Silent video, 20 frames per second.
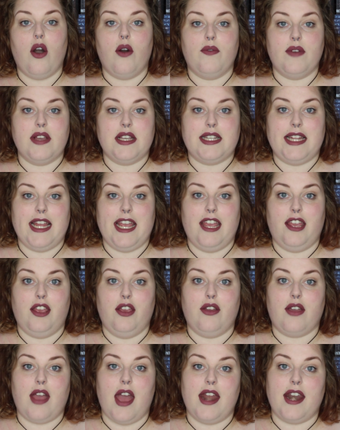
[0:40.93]
Obviously
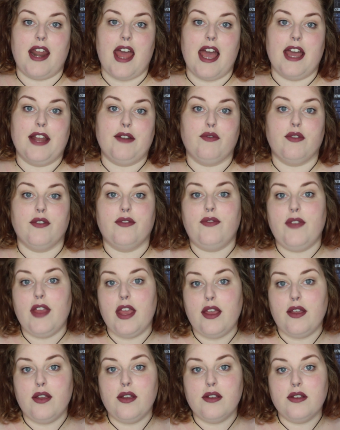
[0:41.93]
you can add
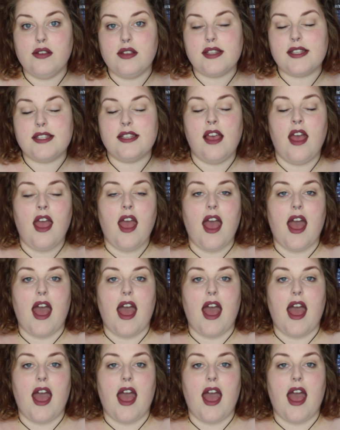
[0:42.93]
reviews